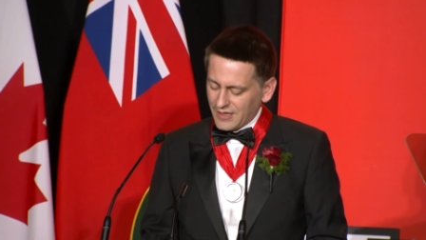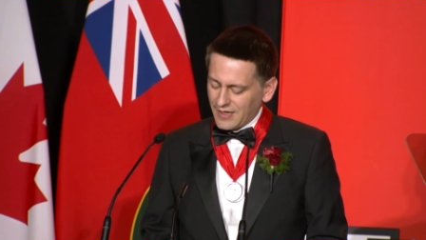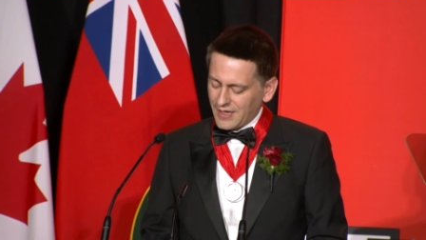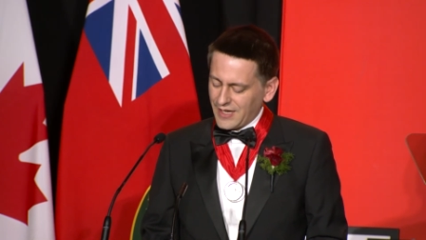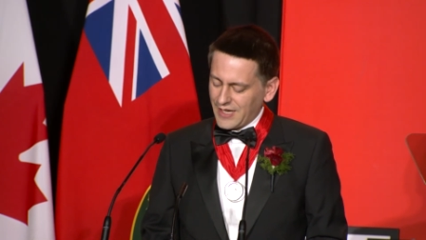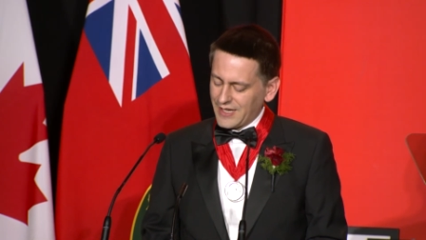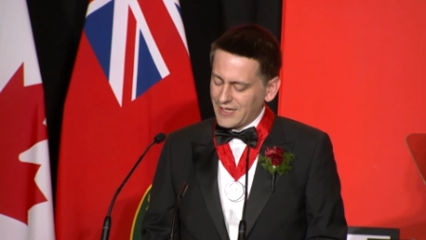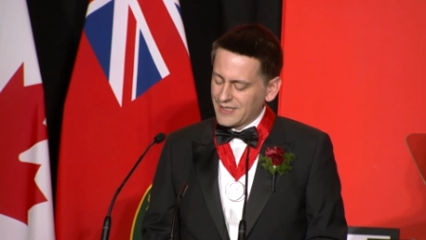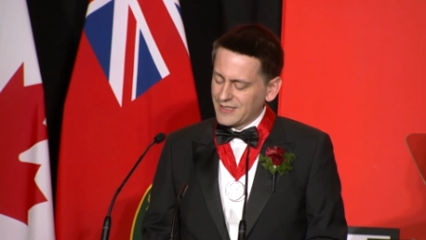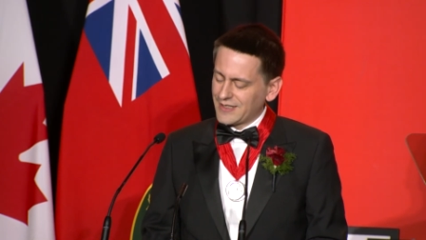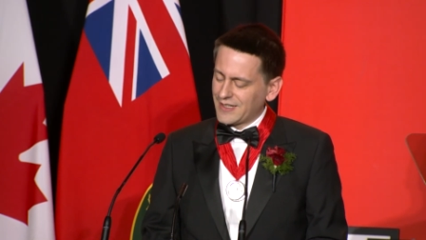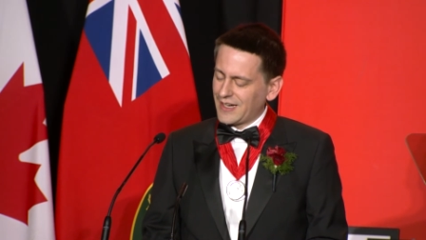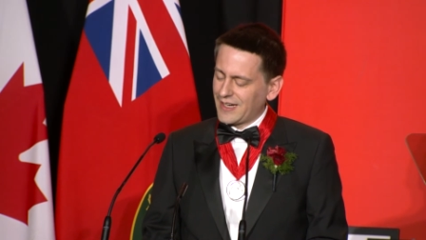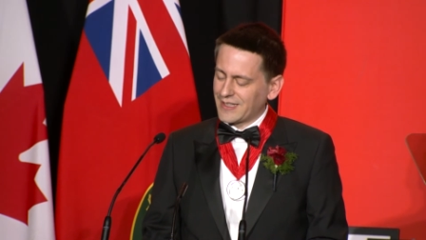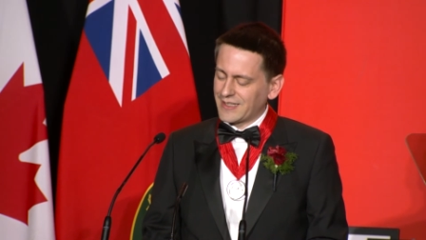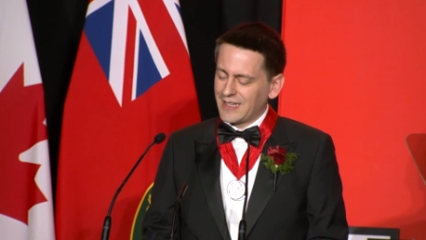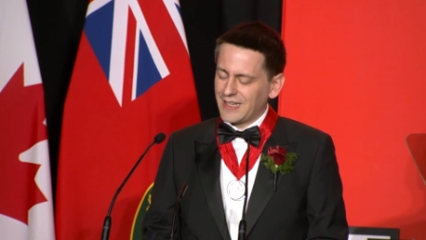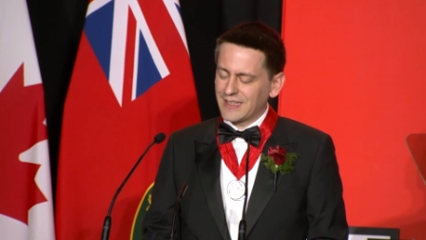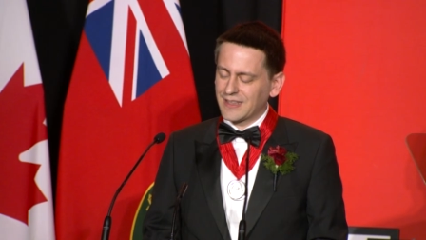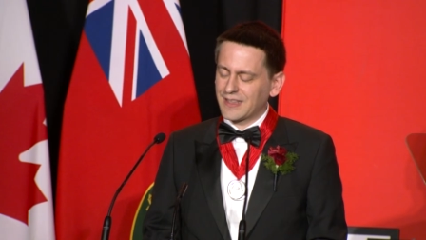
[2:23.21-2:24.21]
And I
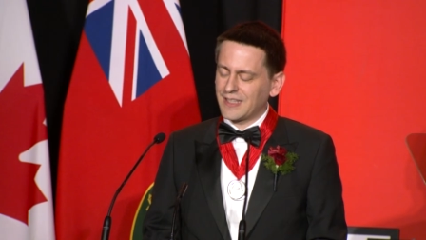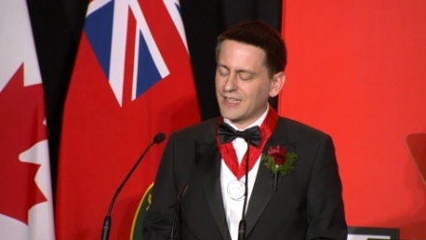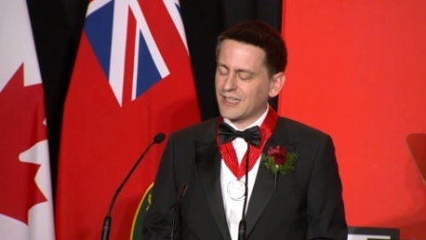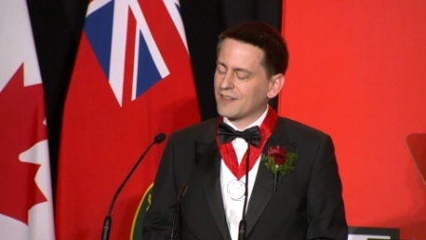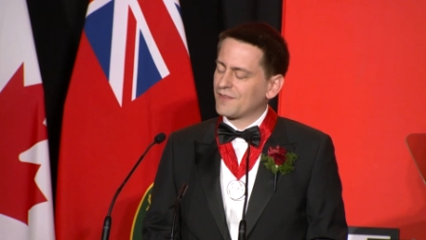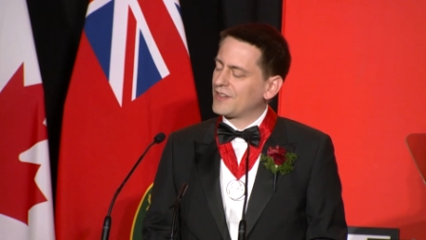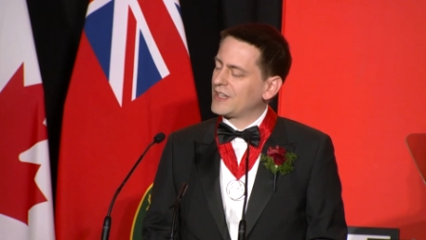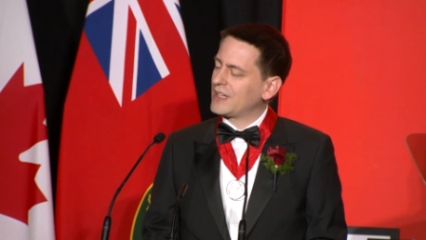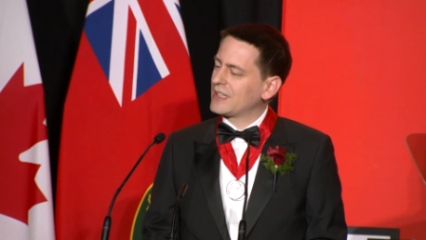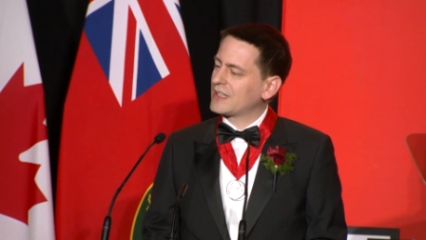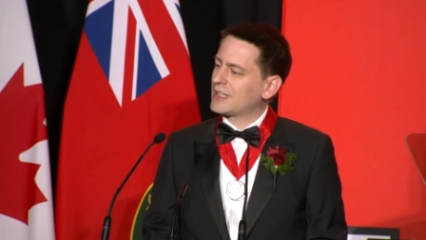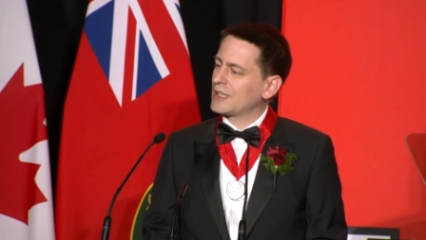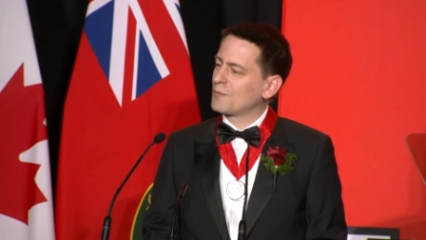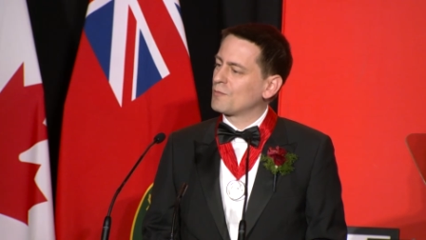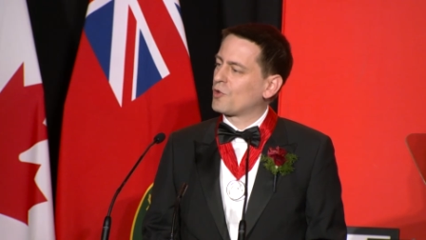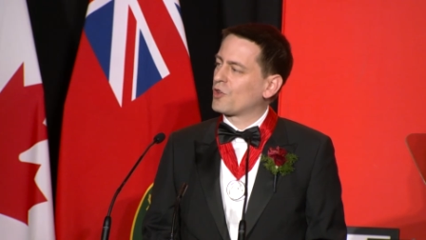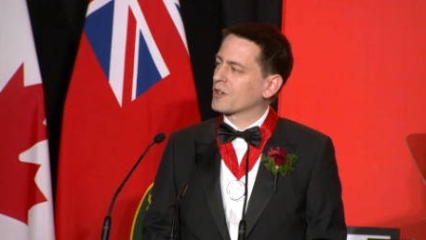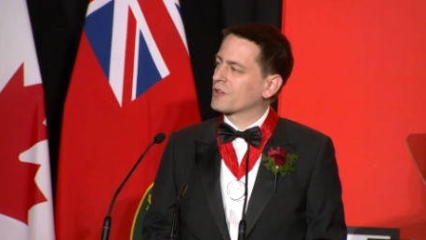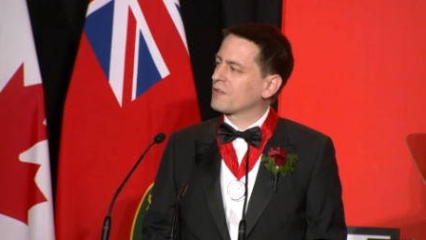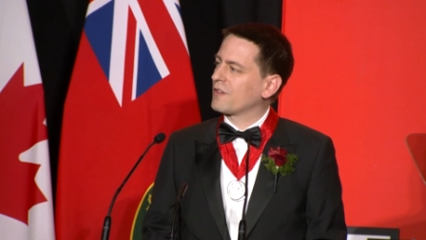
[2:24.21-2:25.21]
can't think of anything
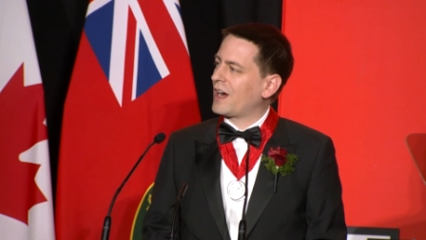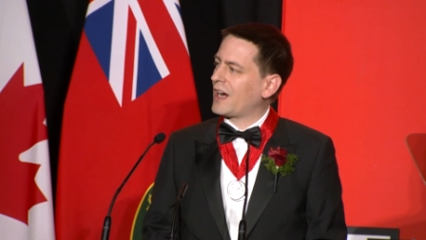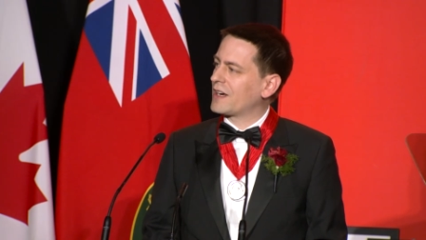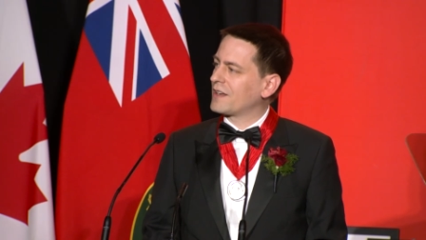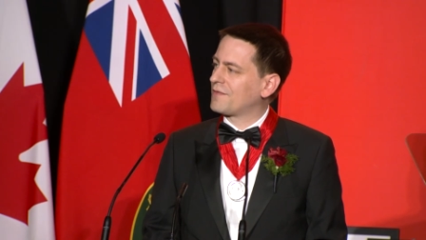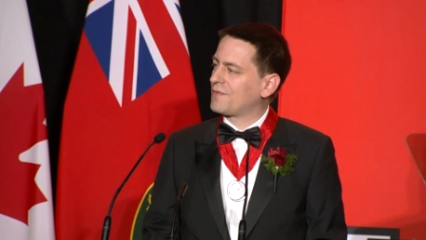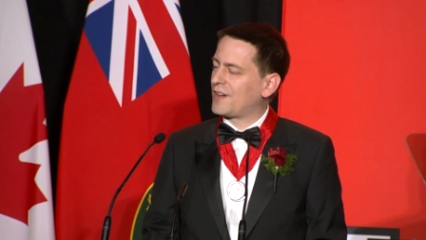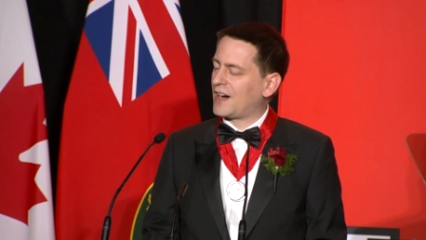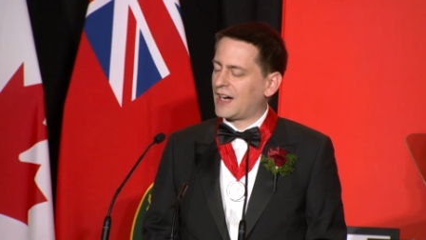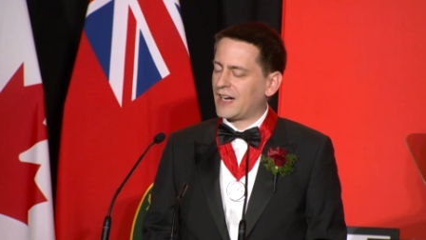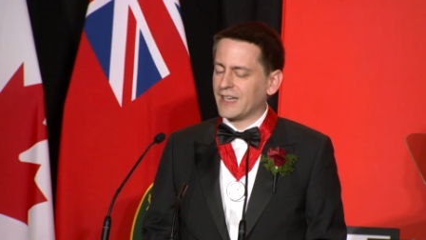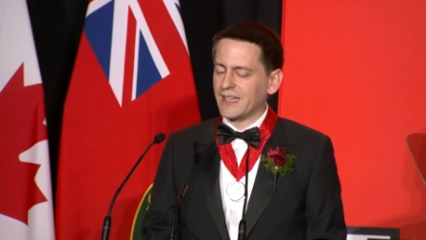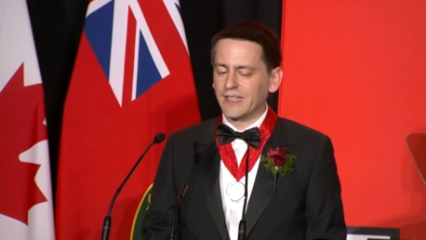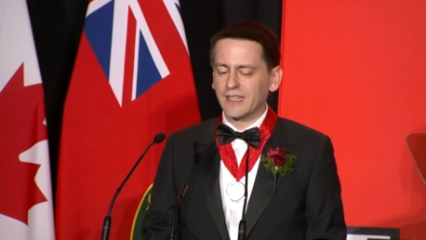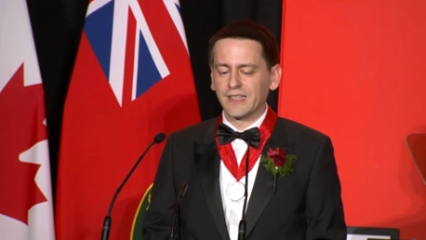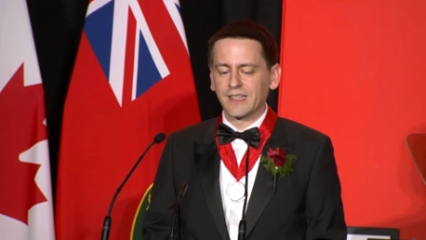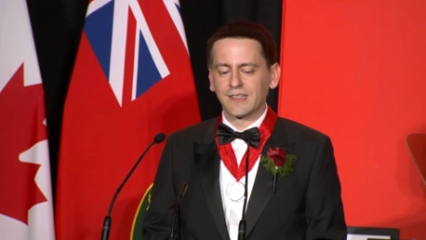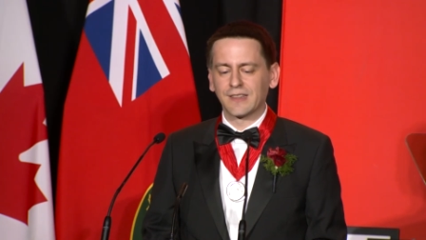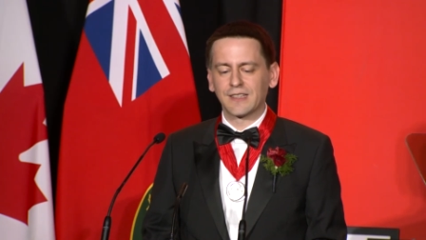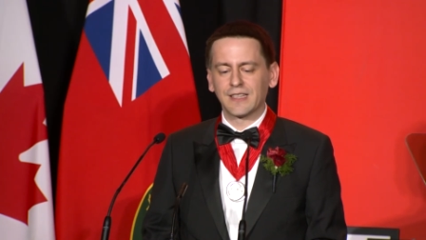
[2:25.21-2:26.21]
more
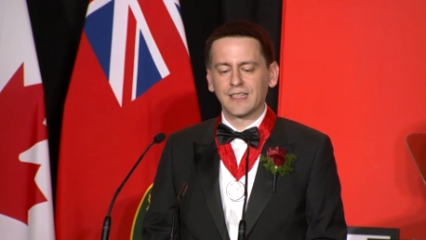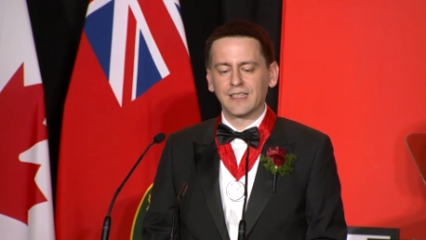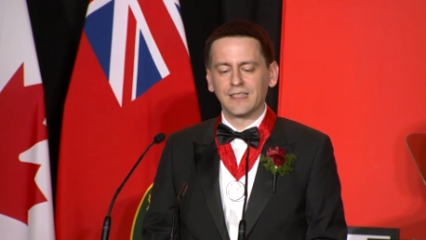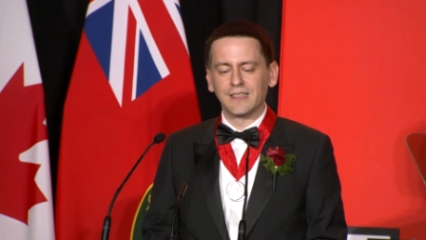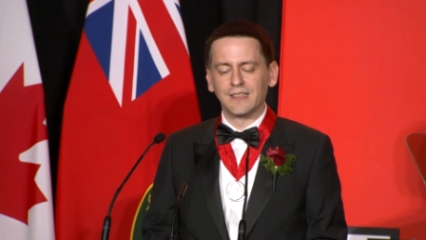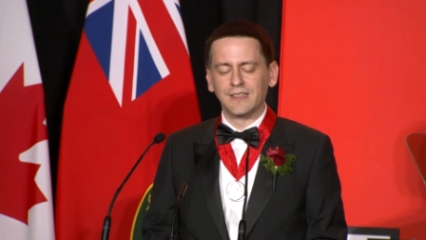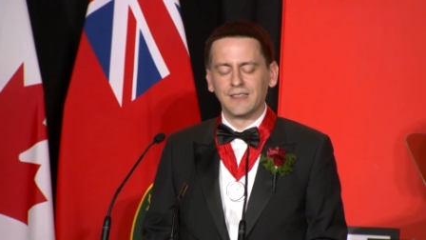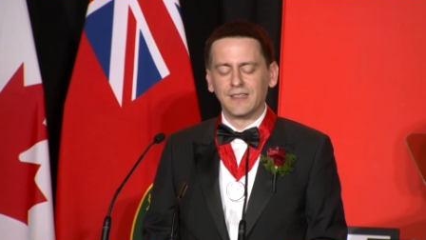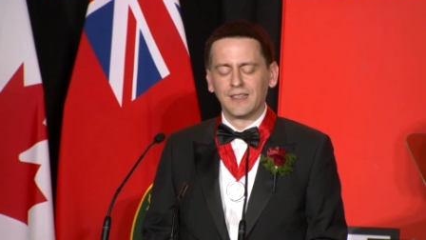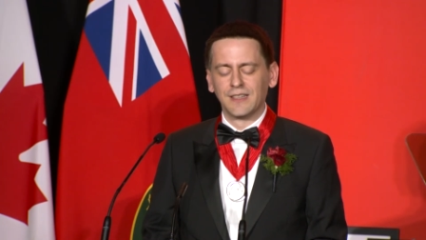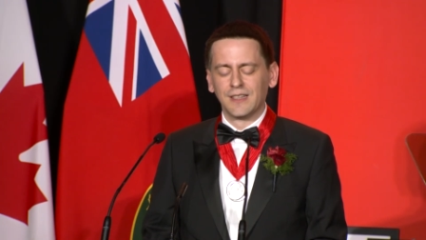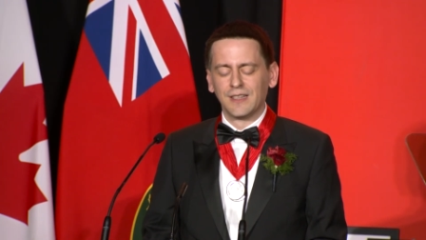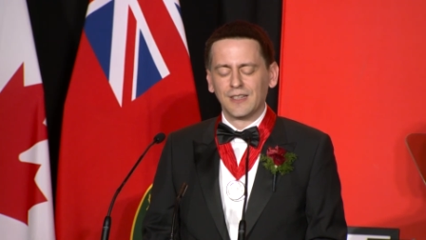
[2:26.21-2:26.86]
gratifying than